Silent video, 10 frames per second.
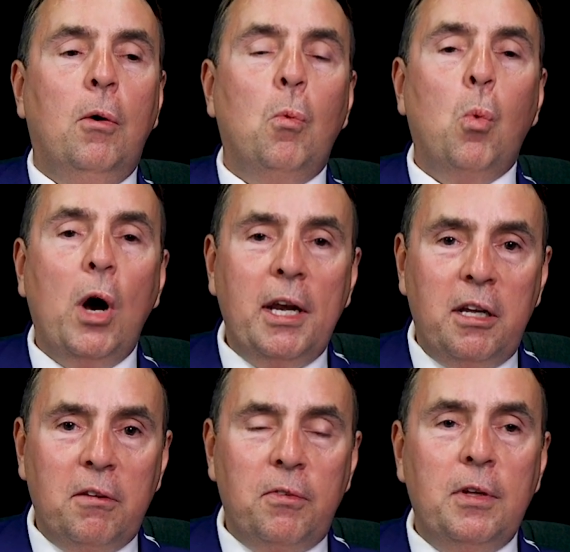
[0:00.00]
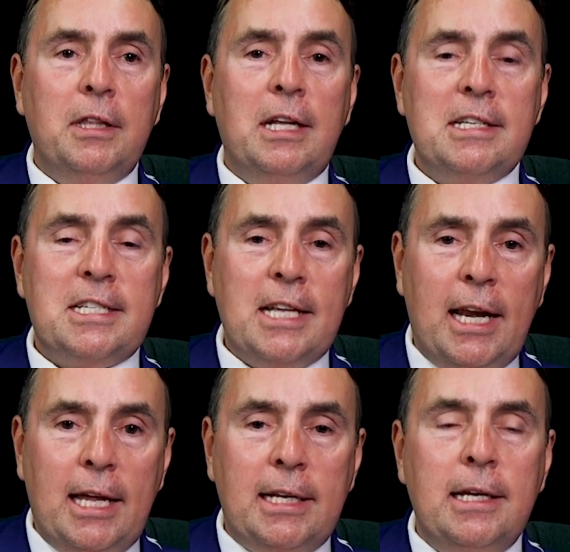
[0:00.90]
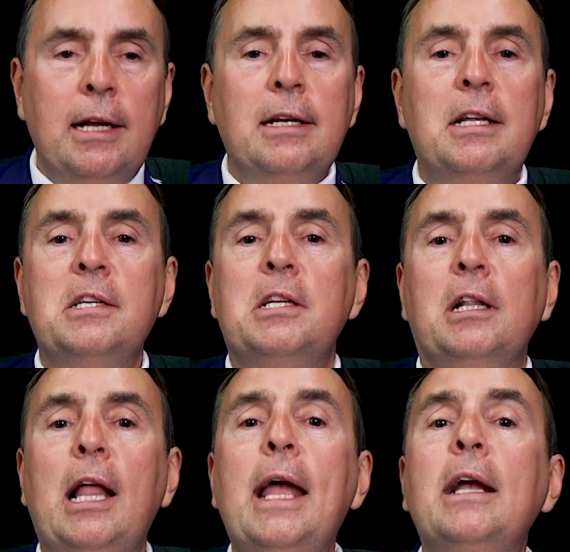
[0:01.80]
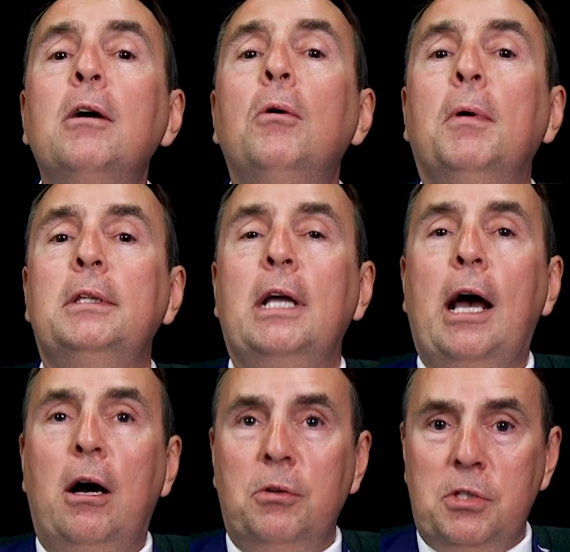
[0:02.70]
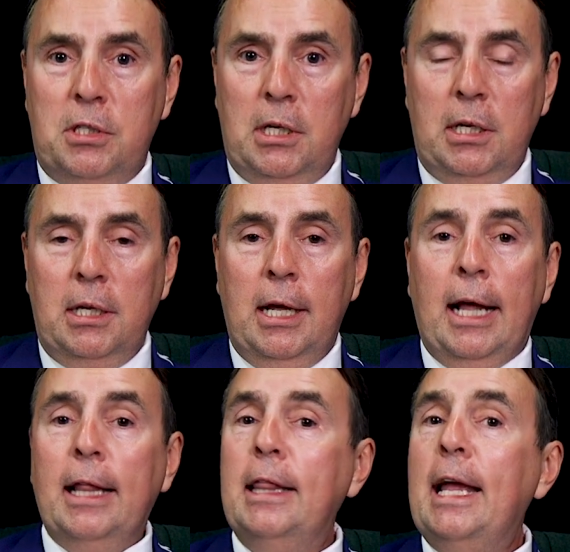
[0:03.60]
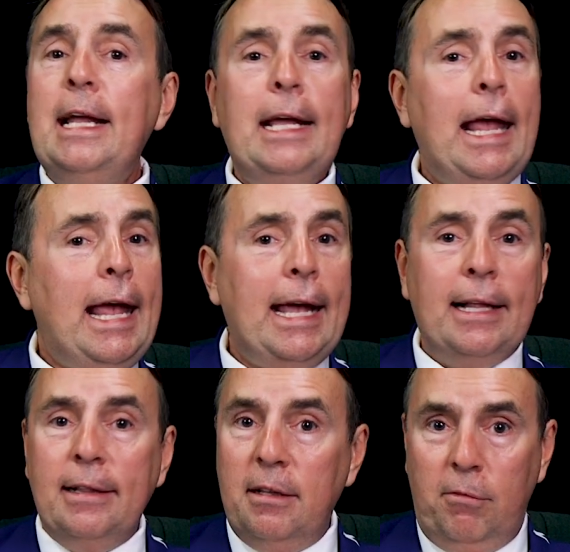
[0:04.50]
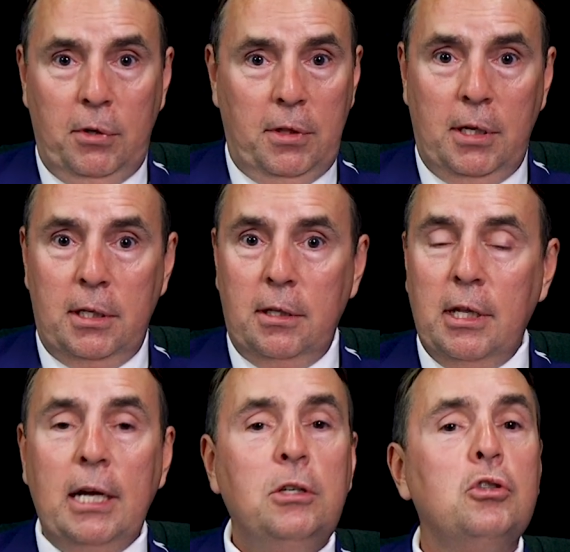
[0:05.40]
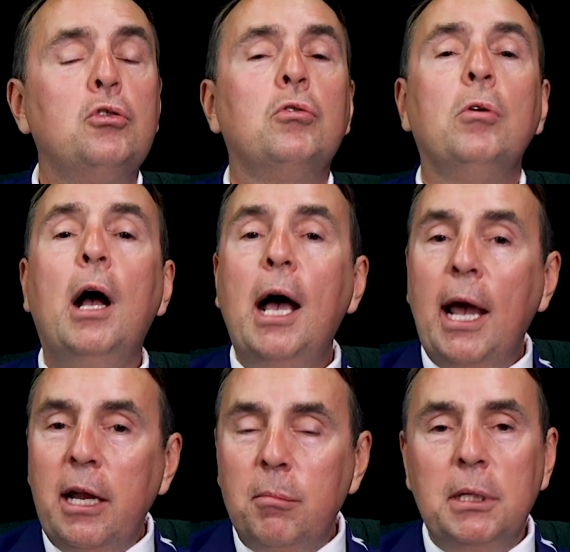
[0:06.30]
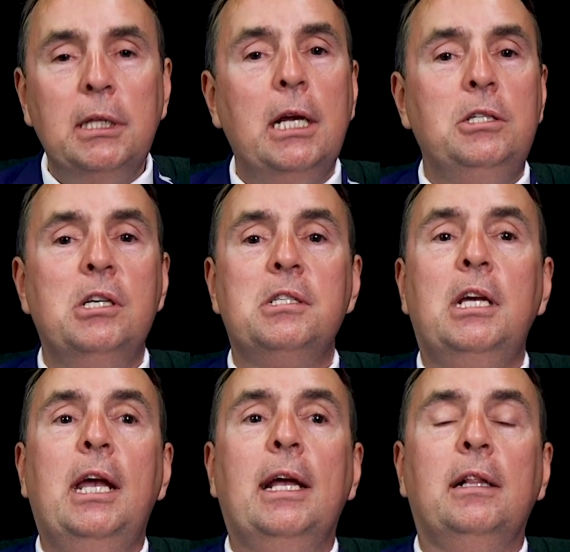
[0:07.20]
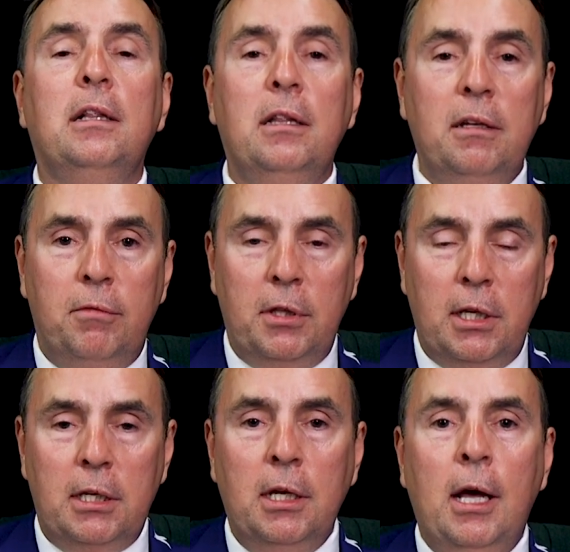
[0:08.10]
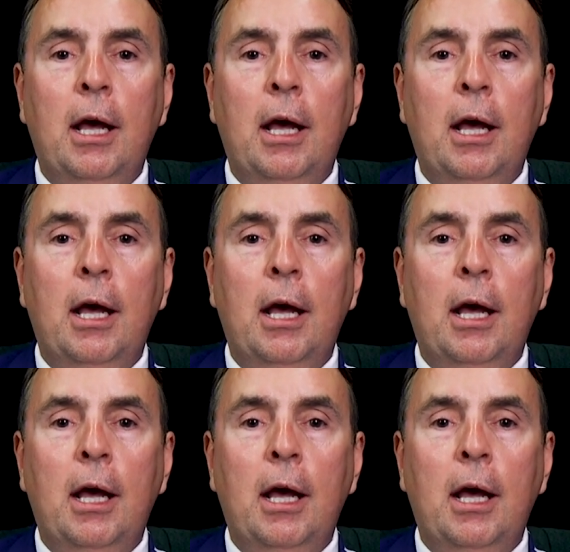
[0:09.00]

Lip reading: What if the Senate doesn't like what the House did? They can't live with it. They tried, but they just can't live with it.